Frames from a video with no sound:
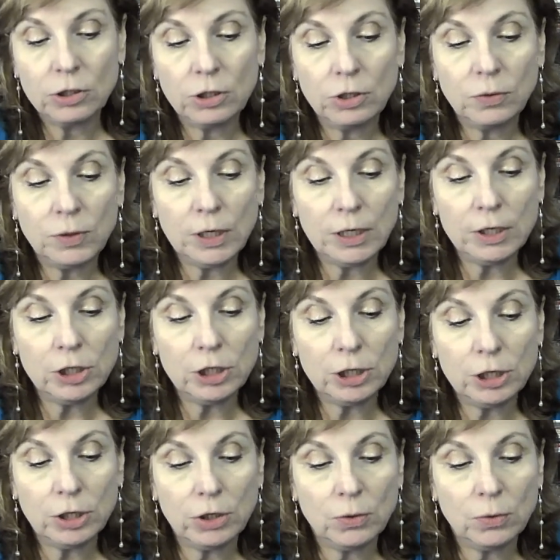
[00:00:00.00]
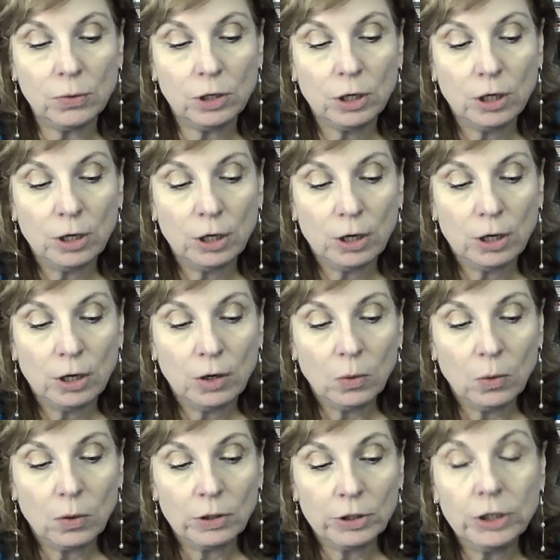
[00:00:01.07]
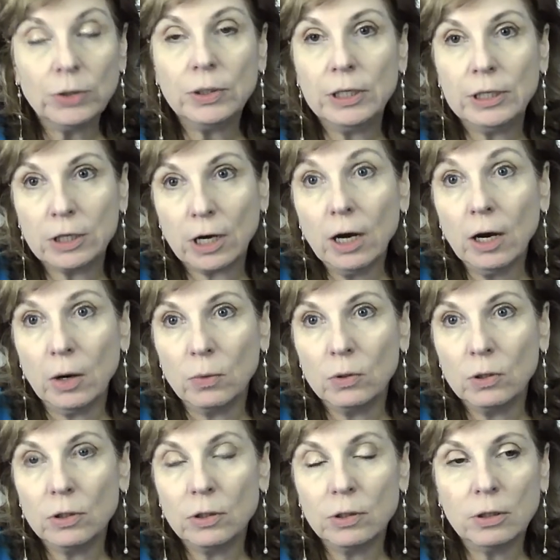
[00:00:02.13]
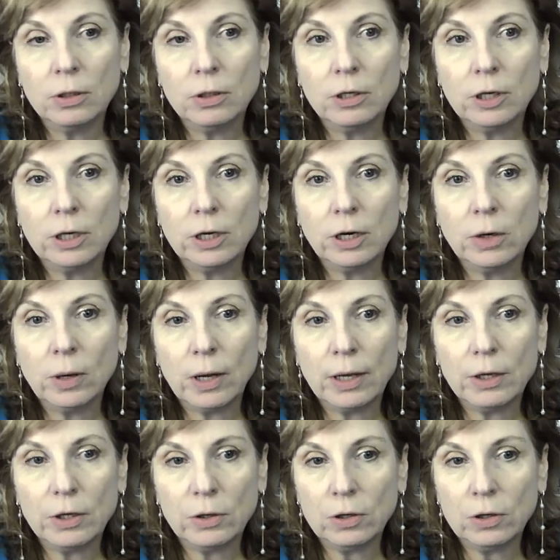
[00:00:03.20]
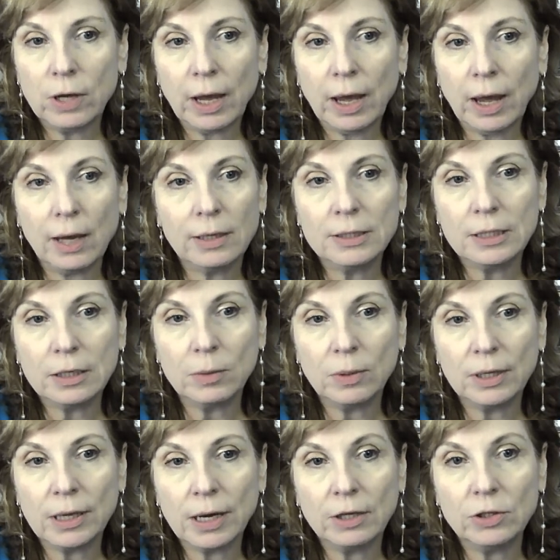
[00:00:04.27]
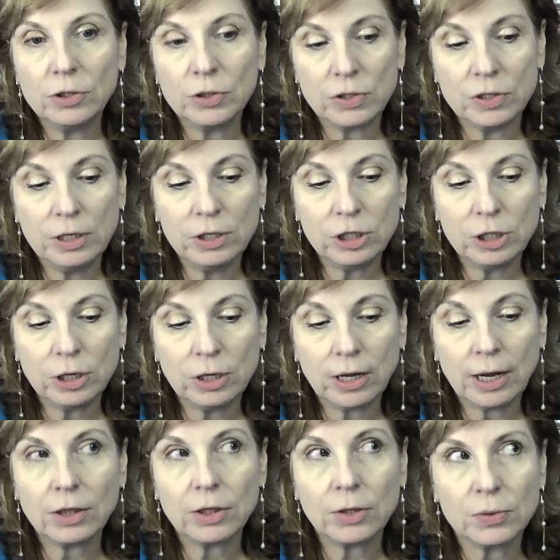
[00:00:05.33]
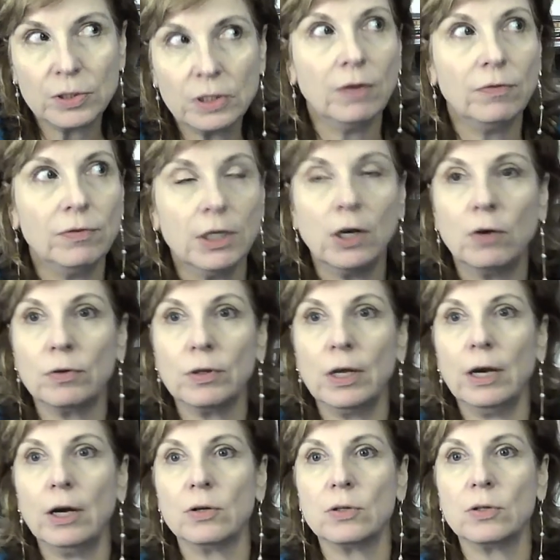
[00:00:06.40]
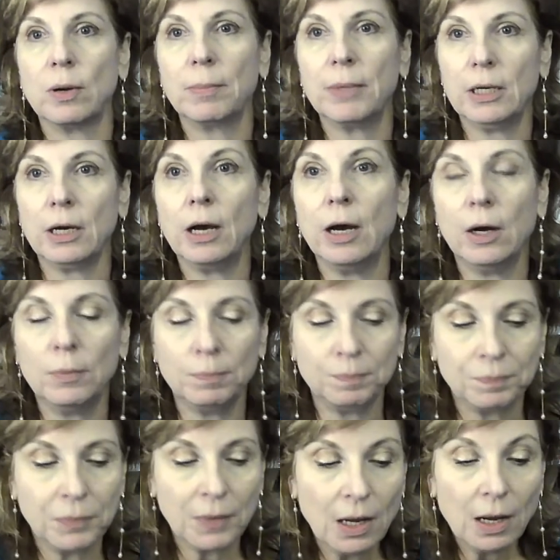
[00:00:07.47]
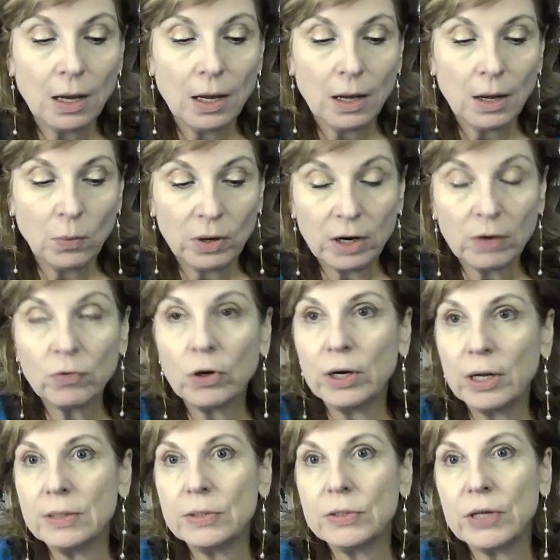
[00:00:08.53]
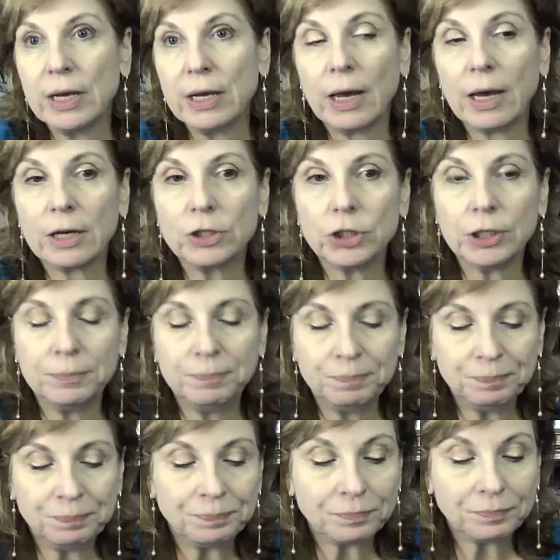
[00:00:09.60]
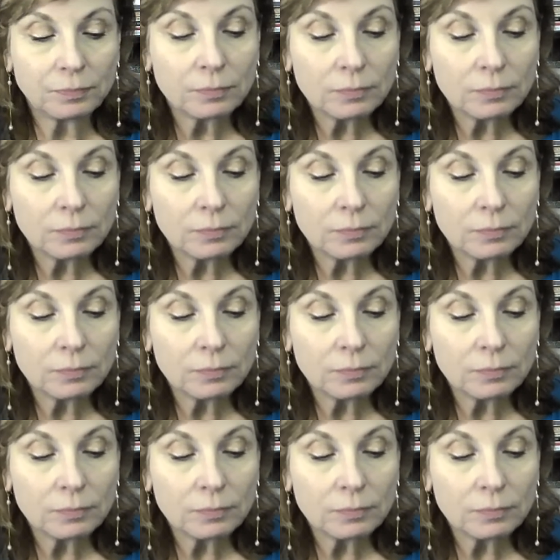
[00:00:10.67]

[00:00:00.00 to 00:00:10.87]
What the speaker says: Do you need to, or do you need to go? You can't deal with that. You just need to, like, there's safety over there, so I'm going to go. Whatever it is, take action.